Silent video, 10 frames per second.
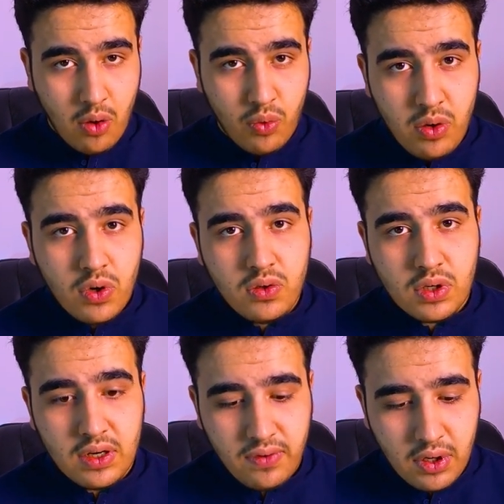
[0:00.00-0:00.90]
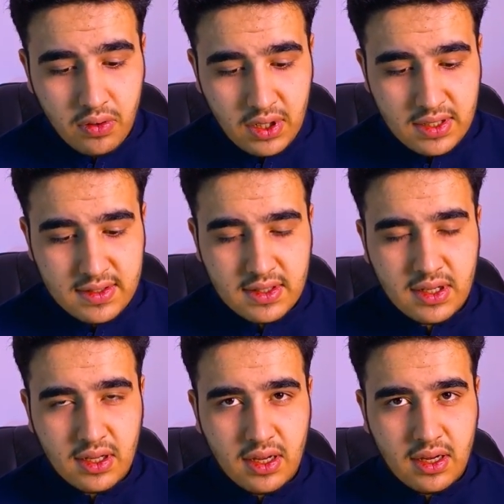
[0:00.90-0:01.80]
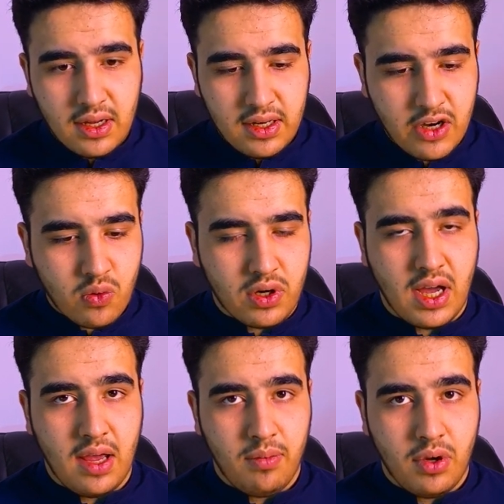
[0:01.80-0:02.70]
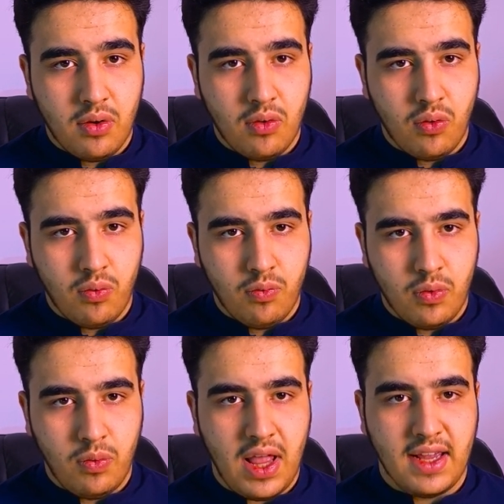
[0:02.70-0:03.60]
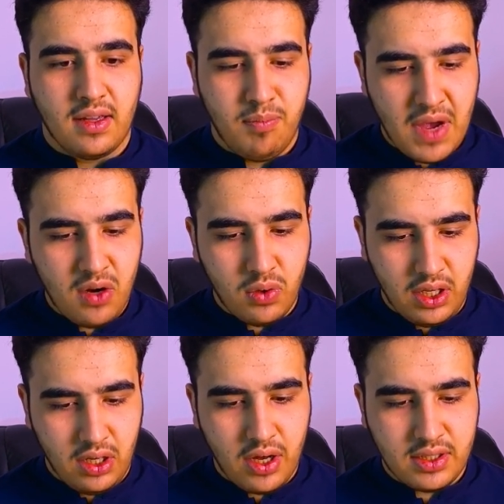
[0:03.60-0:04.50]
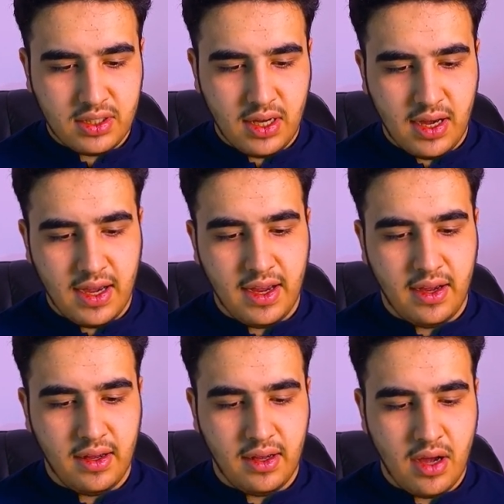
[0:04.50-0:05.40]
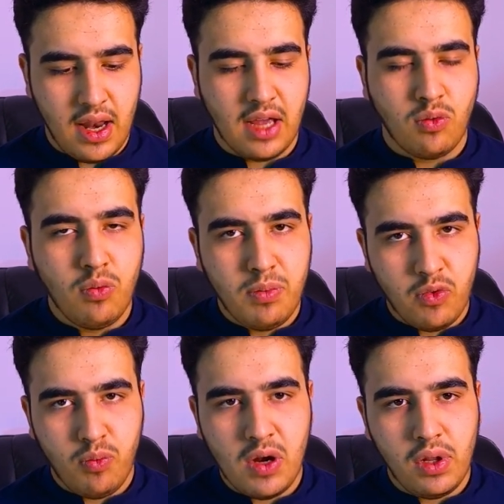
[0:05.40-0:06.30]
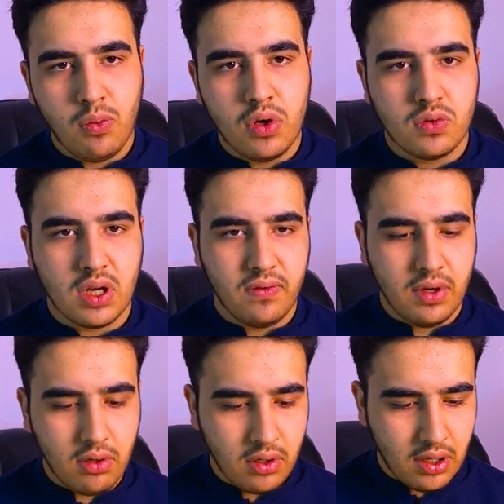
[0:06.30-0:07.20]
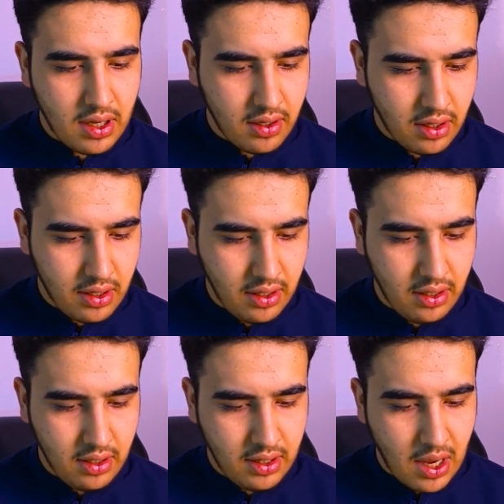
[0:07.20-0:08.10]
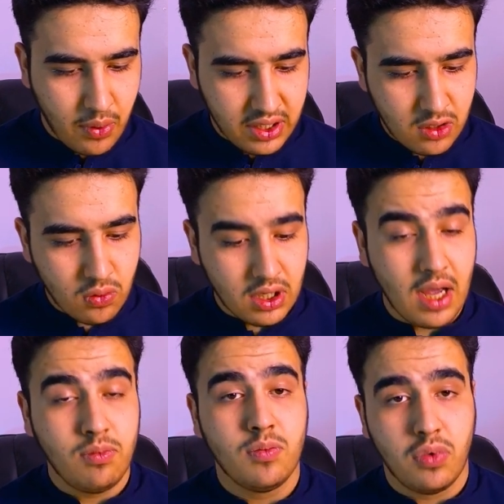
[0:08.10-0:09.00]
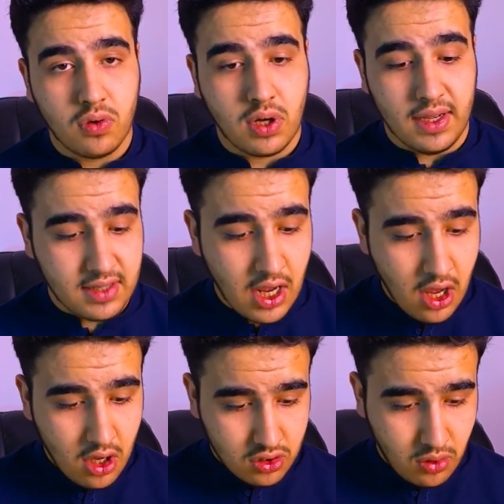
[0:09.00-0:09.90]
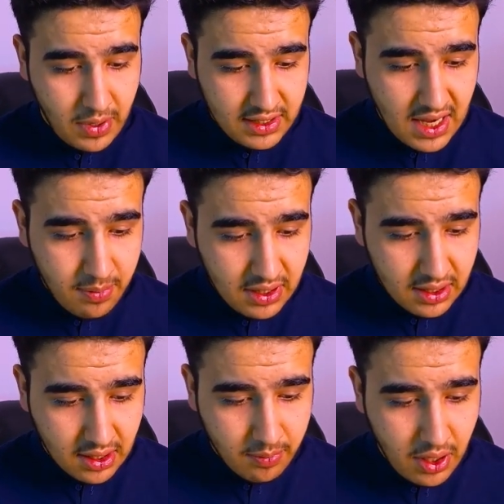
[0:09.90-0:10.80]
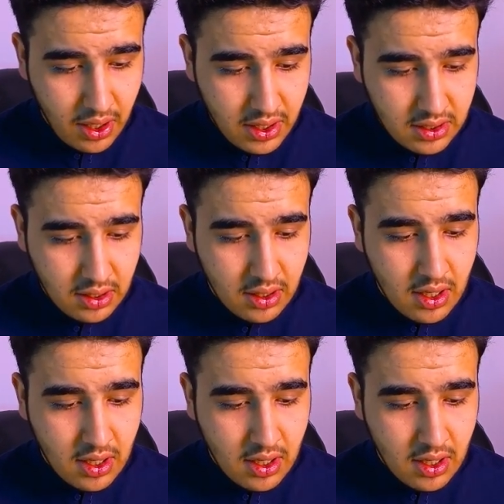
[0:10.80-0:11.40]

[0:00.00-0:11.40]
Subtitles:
When you want to configure this network type, like manually, not like we manually want to configure our network type to broadcast. So by typing the command,